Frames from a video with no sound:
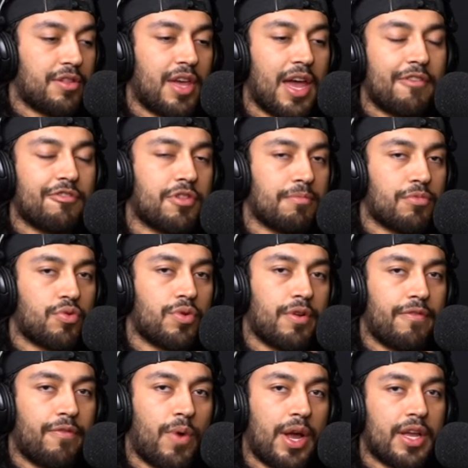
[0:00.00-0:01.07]
They have some sort
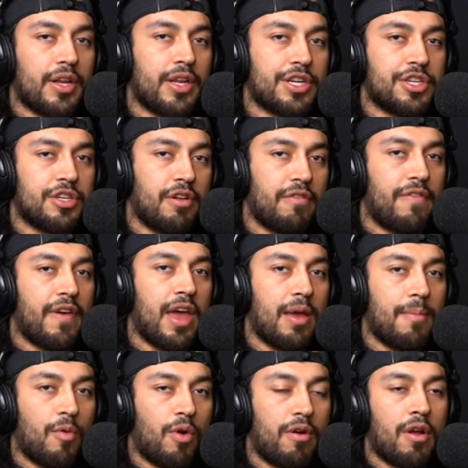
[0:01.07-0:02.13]
of recognition and
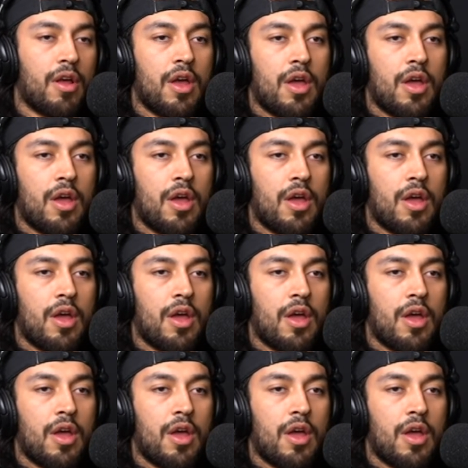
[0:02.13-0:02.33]
fame or